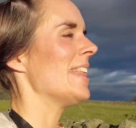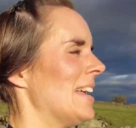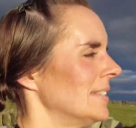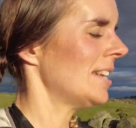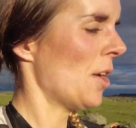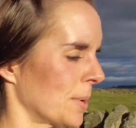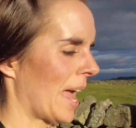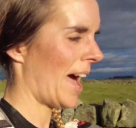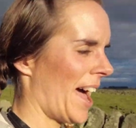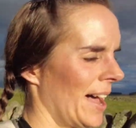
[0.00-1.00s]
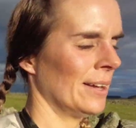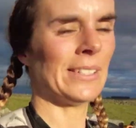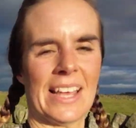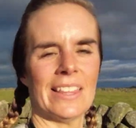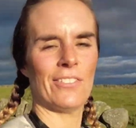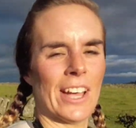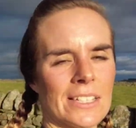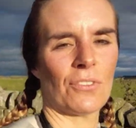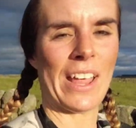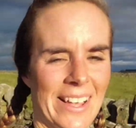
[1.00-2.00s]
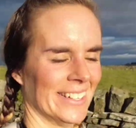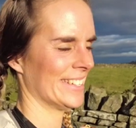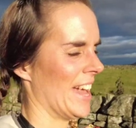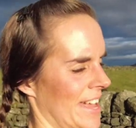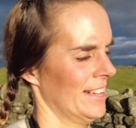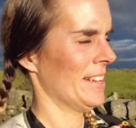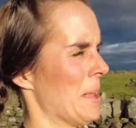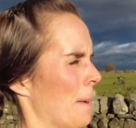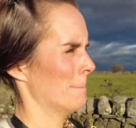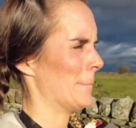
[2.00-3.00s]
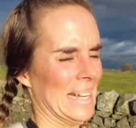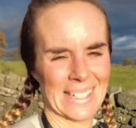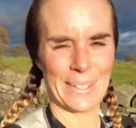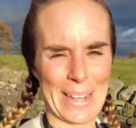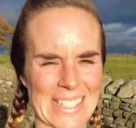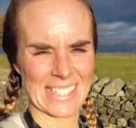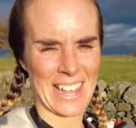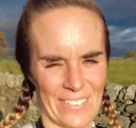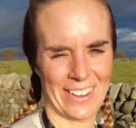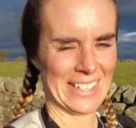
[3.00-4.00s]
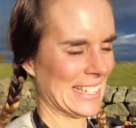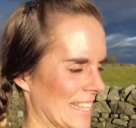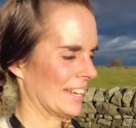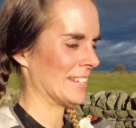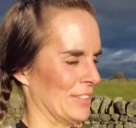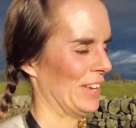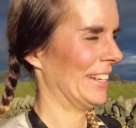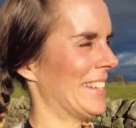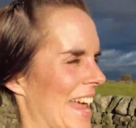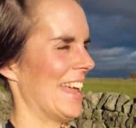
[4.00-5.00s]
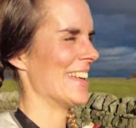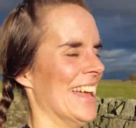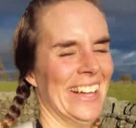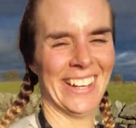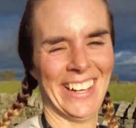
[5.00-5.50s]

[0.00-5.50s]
There's no cows in the first field. Let's wait and see if they're in the second field, eh?